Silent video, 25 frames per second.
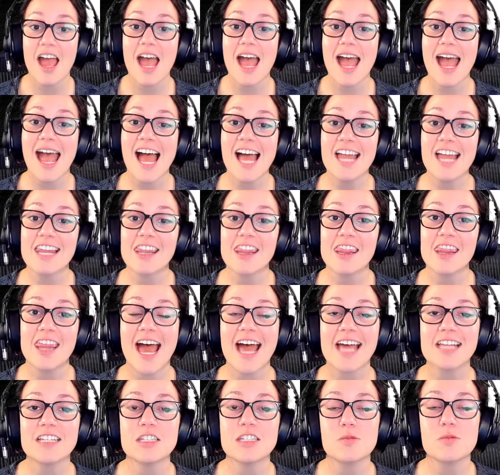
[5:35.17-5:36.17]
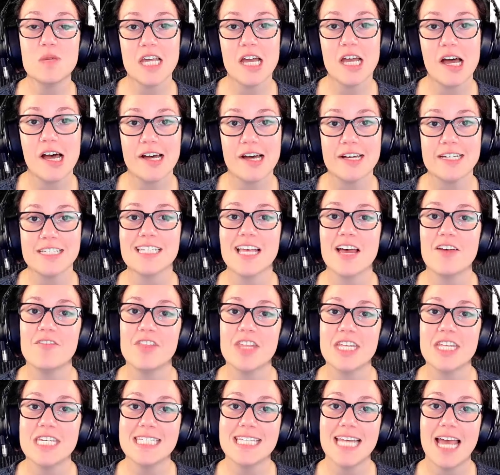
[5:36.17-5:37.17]
And that's because of the
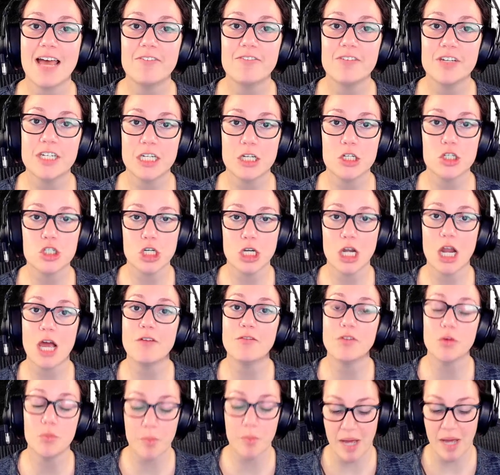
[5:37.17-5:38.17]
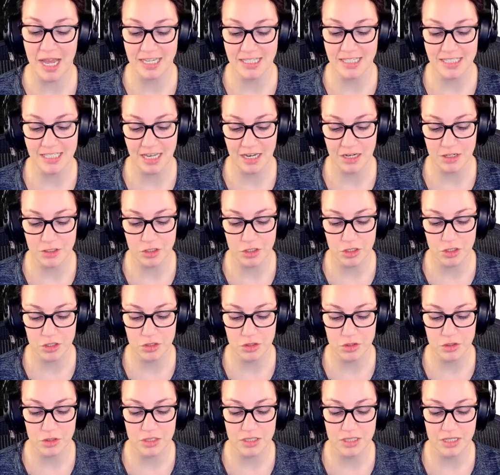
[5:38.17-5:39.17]
definition of a bisector. So
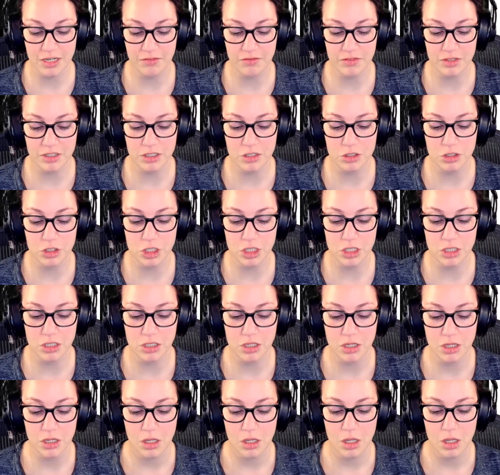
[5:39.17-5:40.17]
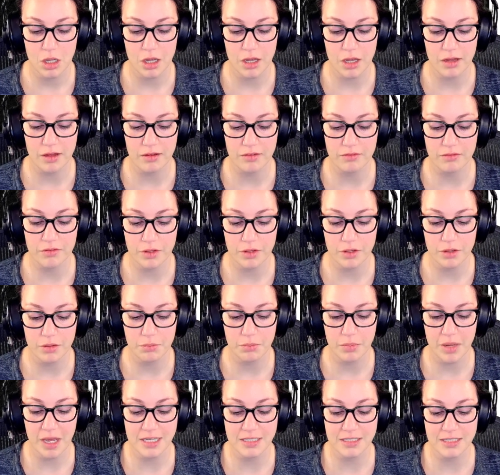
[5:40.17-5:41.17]
the definition of
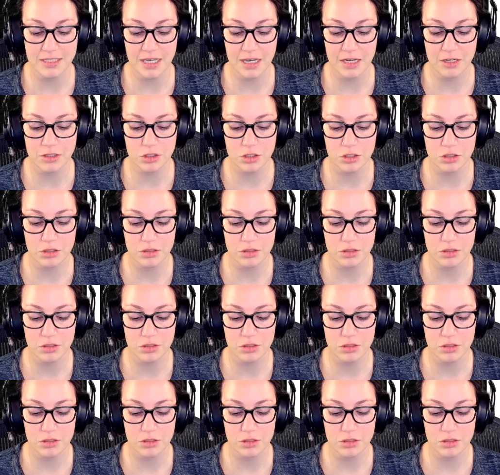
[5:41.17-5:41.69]
bisector.